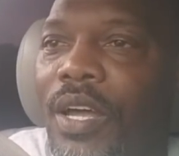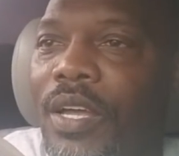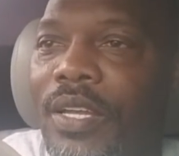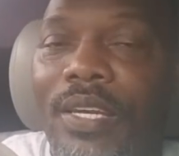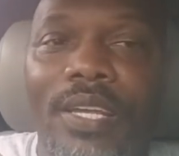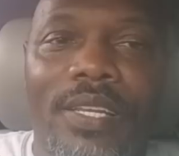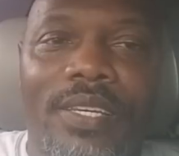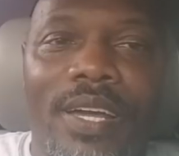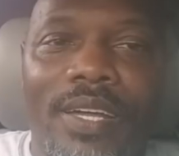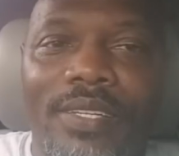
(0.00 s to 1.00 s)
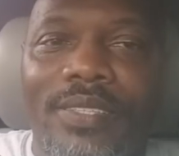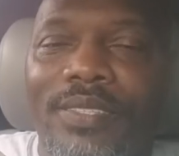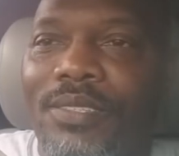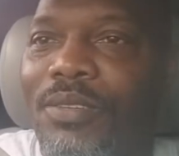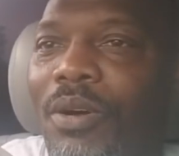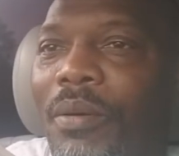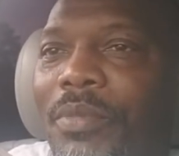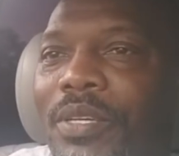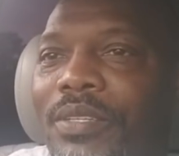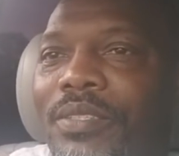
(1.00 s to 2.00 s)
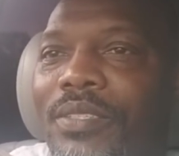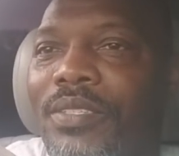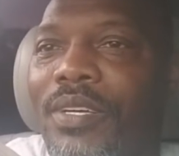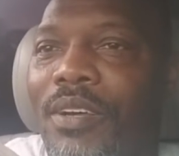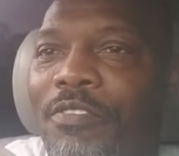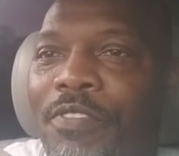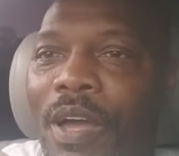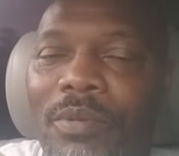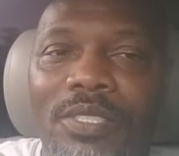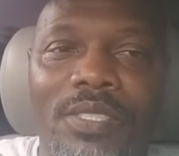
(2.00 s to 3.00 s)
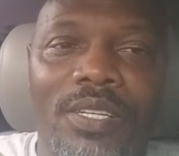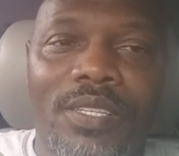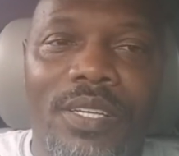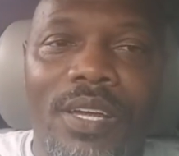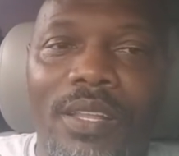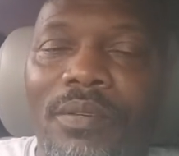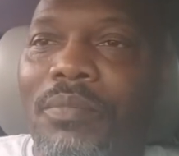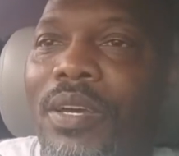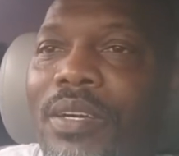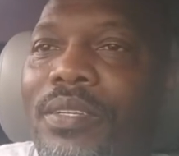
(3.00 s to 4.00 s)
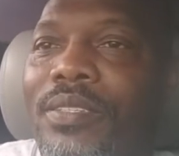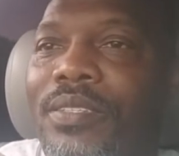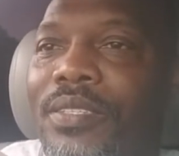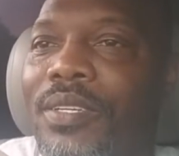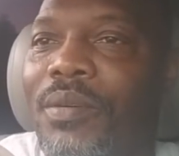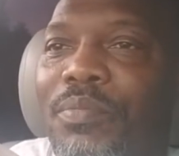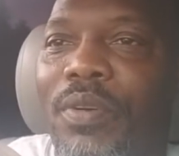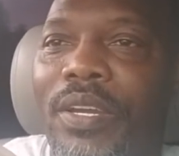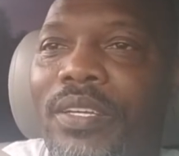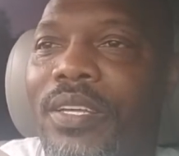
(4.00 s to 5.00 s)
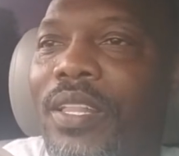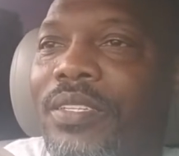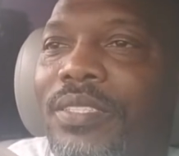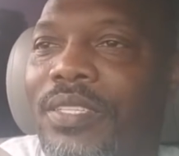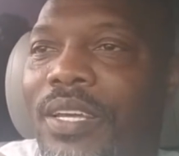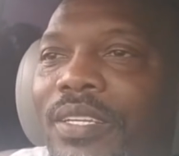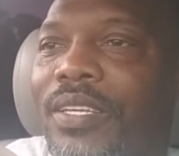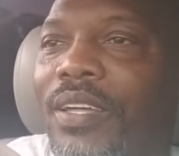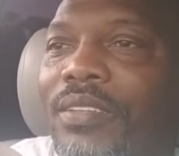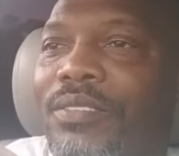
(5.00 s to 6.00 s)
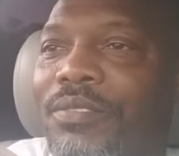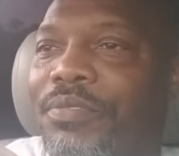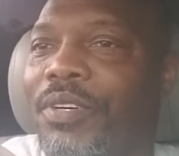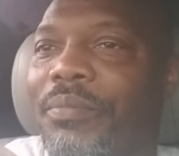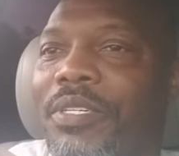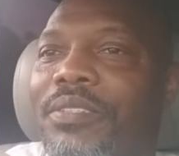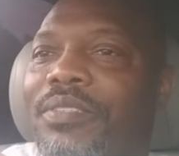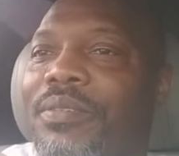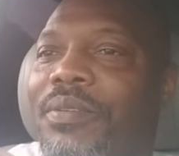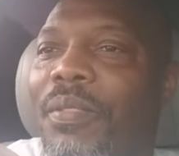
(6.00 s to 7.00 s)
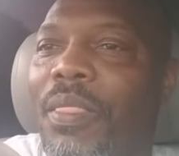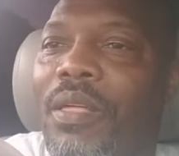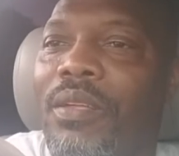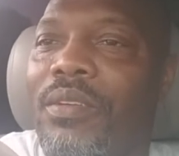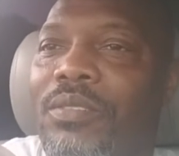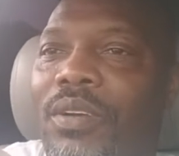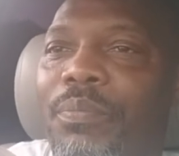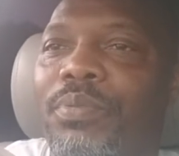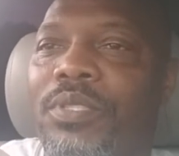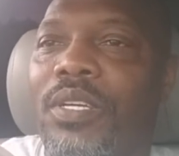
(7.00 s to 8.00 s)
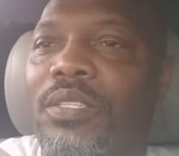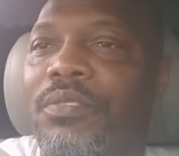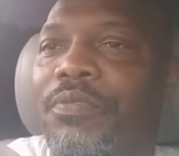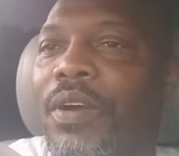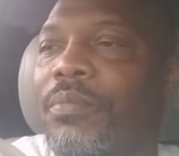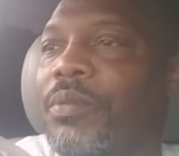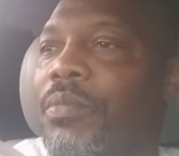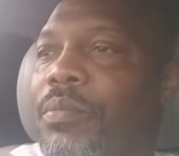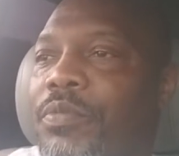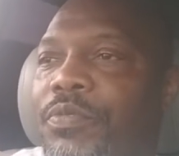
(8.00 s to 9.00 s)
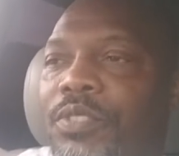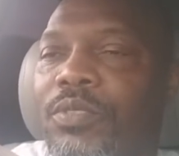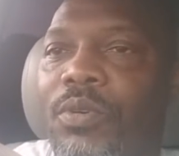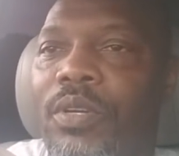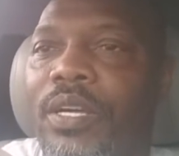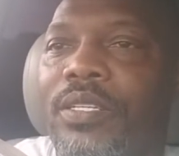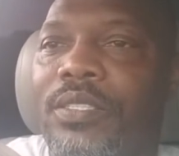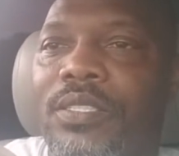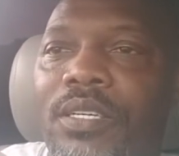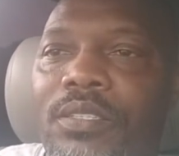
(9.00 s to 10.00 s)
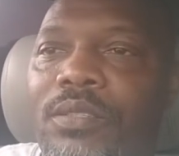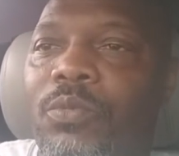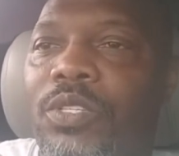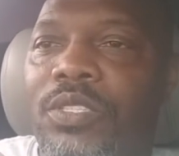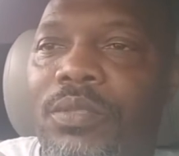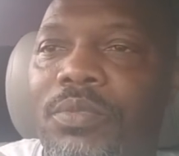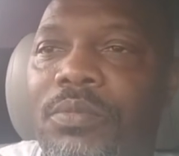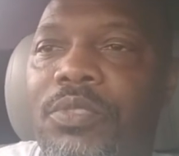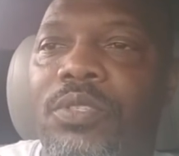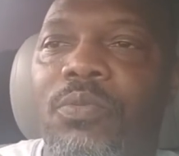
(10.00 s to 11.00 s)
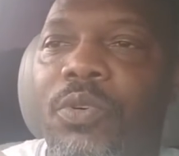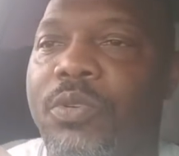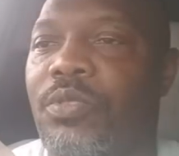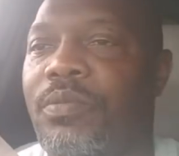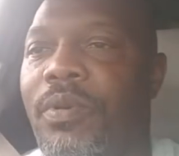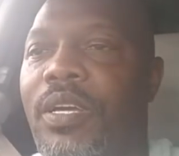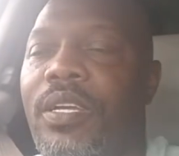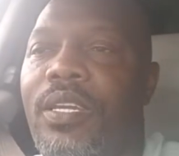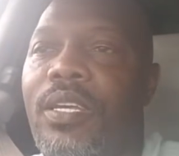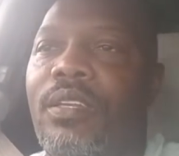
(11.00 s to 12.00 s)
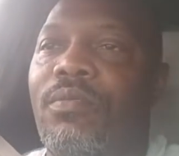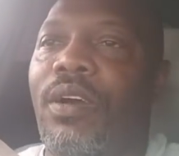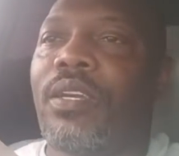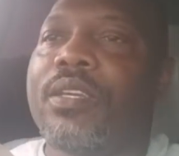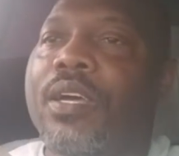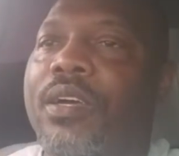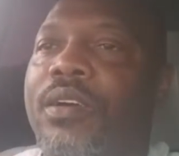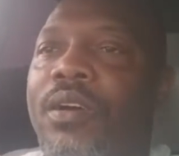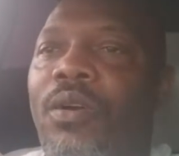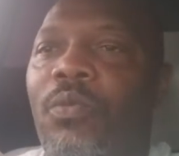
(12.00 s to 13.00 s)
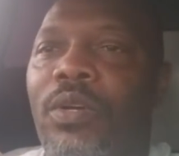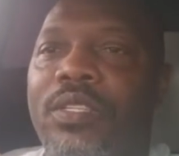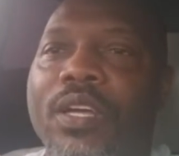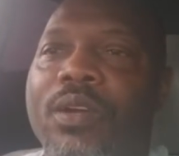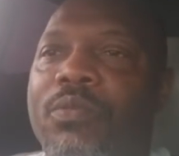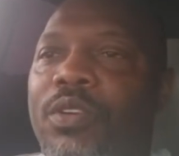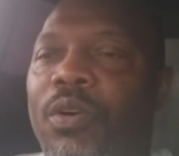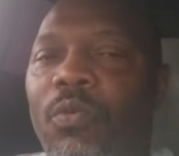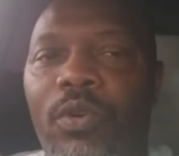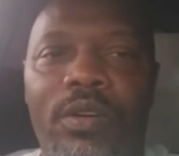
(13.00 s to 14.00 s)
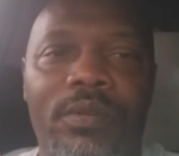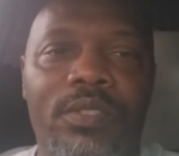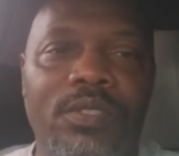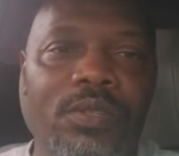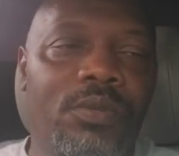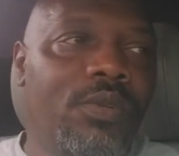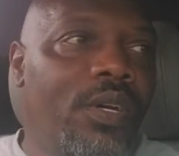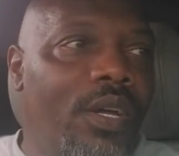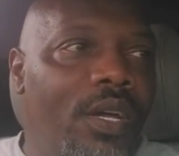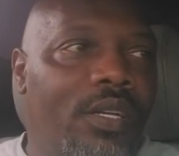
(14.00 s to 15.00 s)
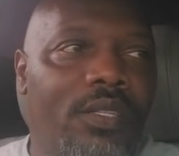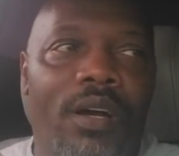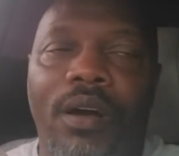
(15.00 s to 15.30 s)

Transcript: He needed that. You know what I mean? Family stick together, man. Pray together, stay together. You feel me? So I appreciate your family members for doing that. Continue to wish him some good words, man. He needed right now. One thing we don't want him to do is